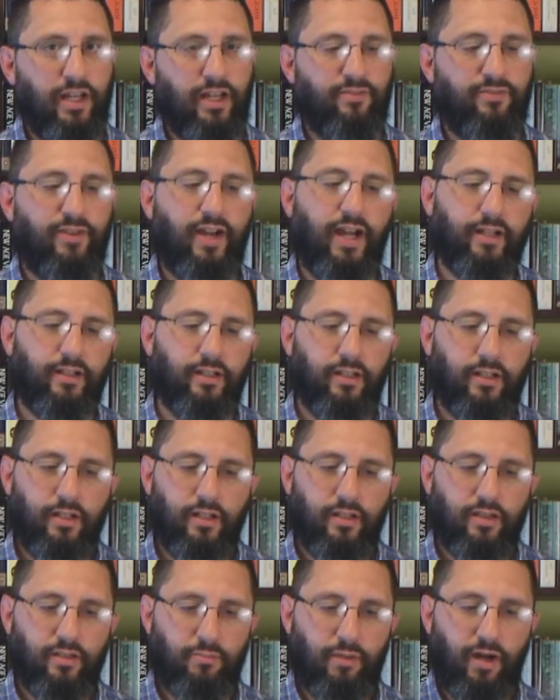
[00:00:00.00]
In fact,
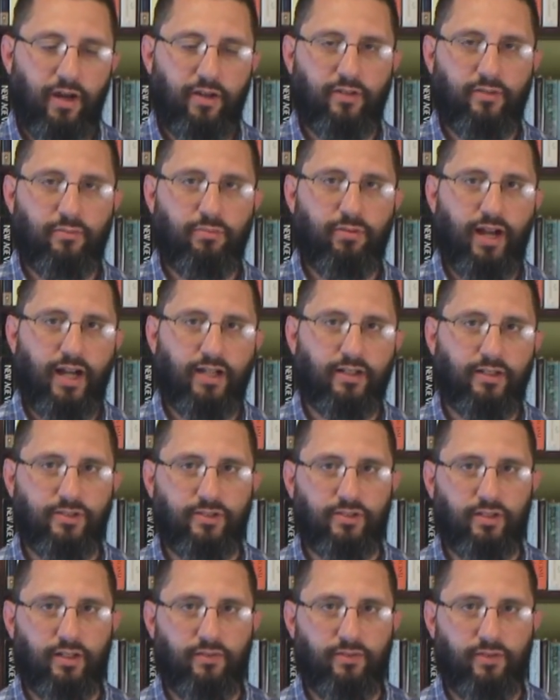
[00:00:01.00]
the modern
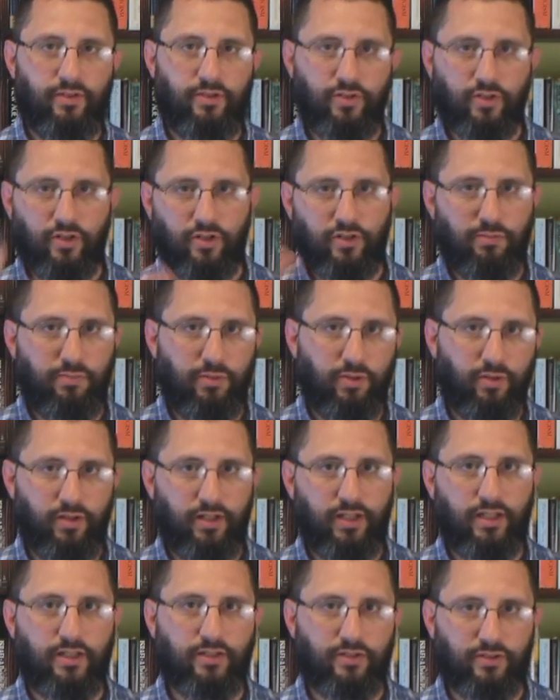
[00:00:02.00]
practice of the church
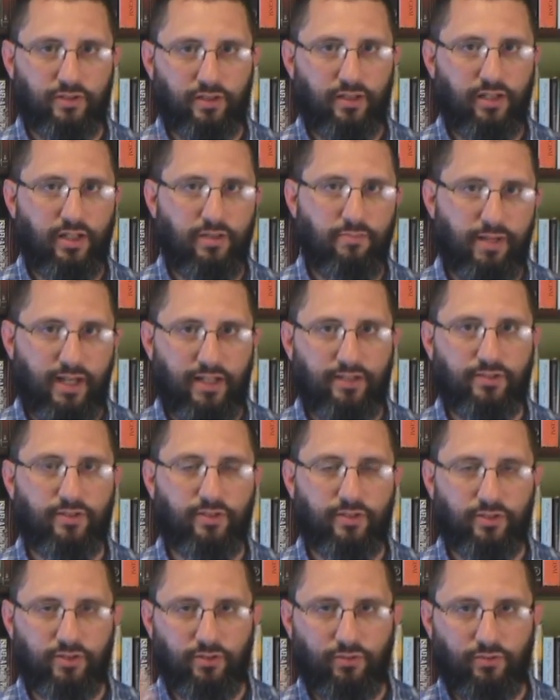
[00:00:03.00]
building and the Sunday
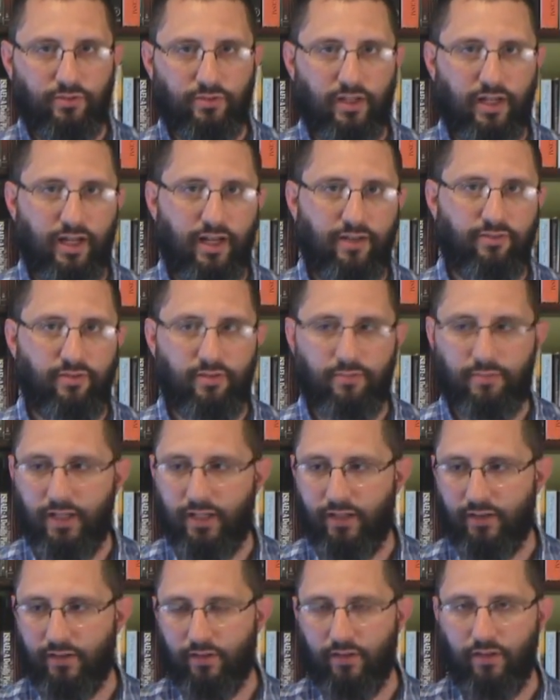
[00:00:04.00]
best, the suit and tie for the
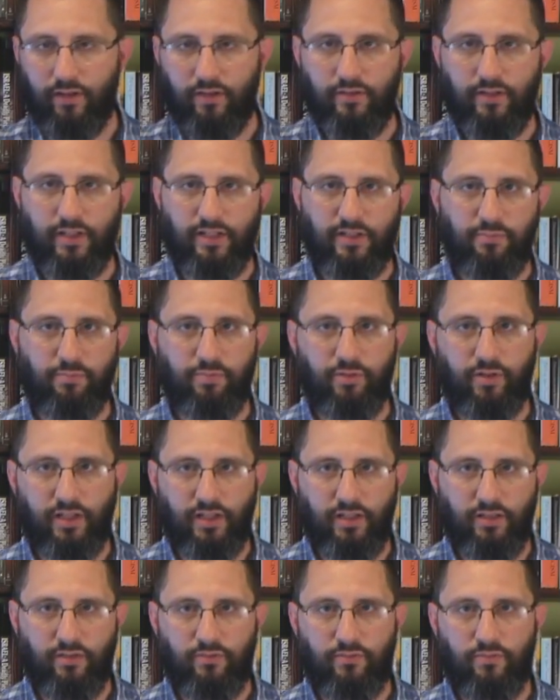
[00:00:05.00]
men and the nice,
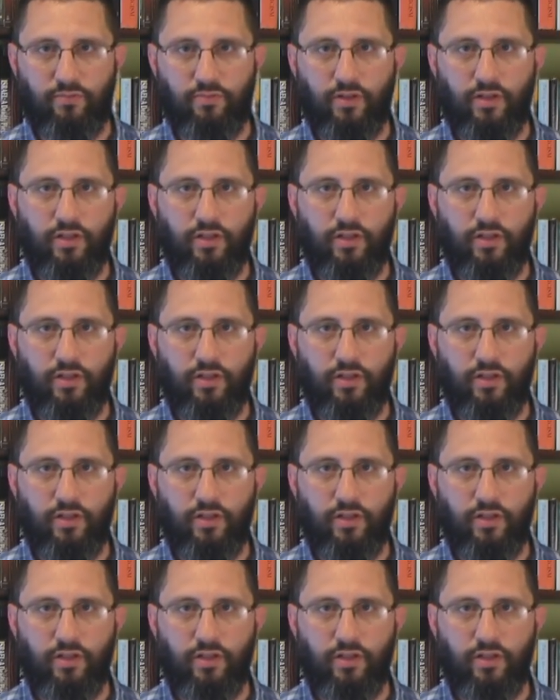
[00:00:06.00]
pretty,